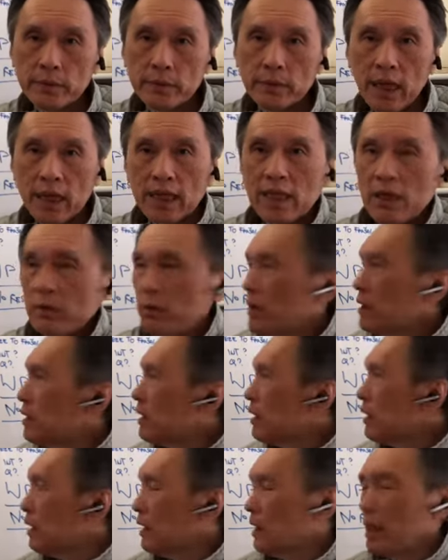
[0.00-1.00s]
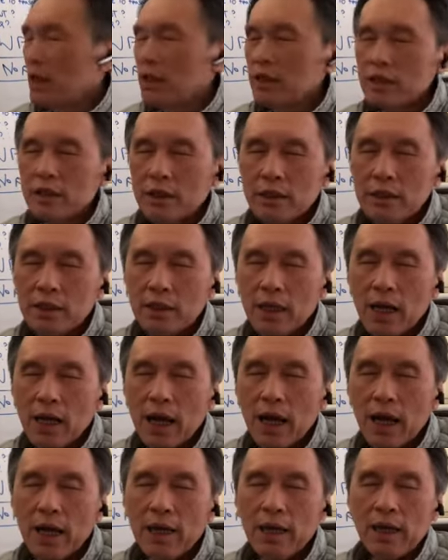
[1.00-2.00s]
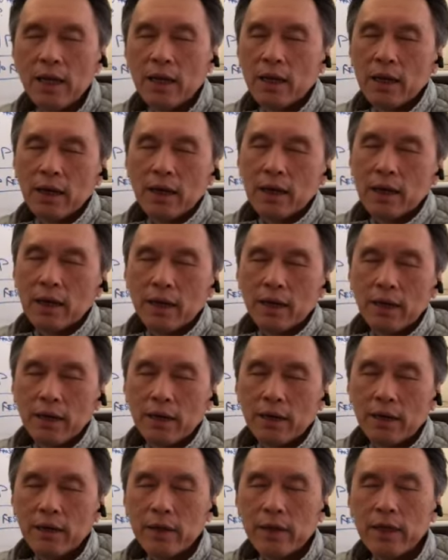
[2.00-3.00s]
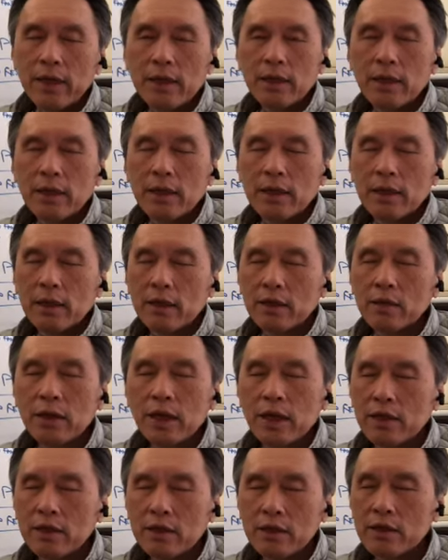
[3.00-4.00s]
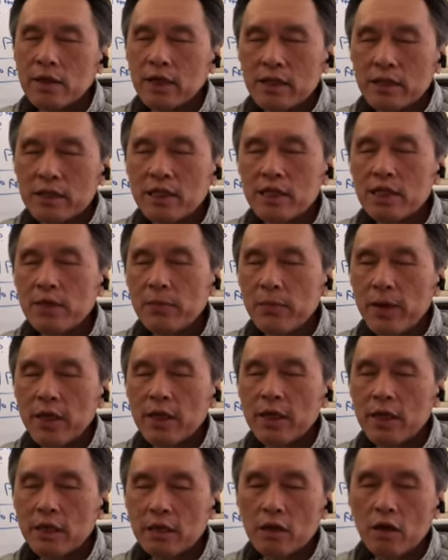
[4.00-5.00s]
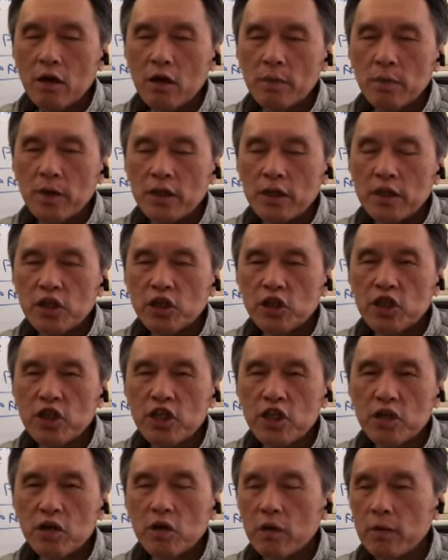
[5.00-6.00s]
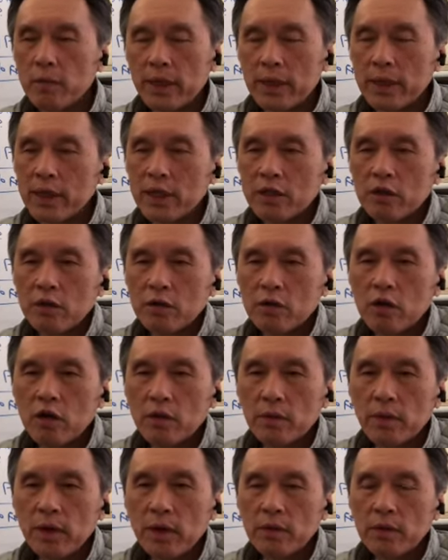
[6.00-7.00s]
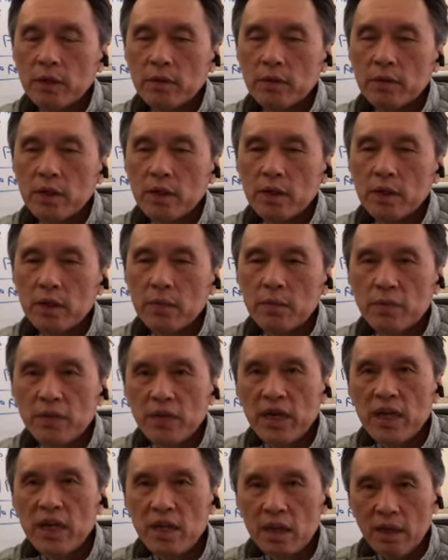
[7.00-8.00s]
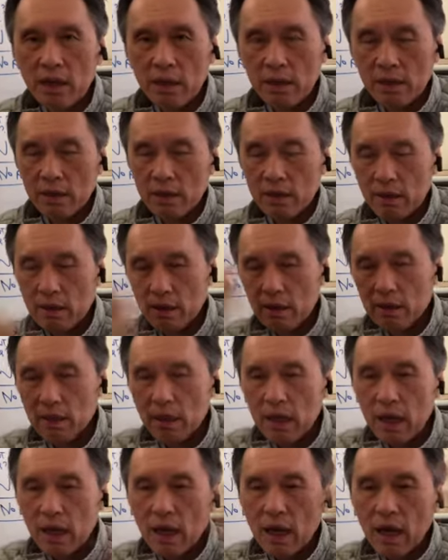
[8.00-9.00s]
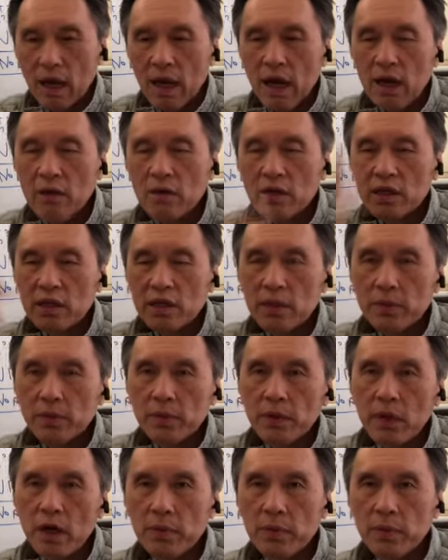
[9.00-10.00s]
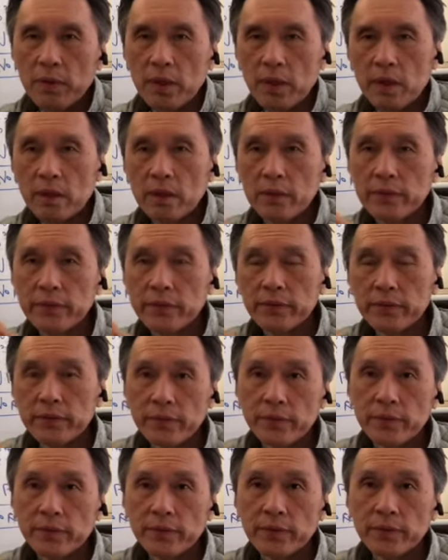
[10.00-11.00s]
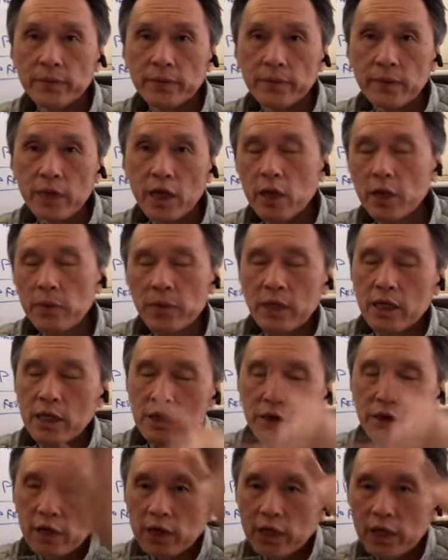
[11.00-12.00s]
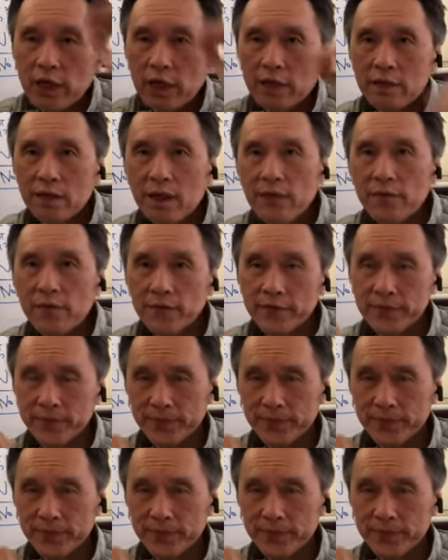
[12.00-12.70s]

And even the internal guy, okay, you can see many talk about the Qigong, but they don't talk about the breathing. How is the proper? Everybody create their stuff.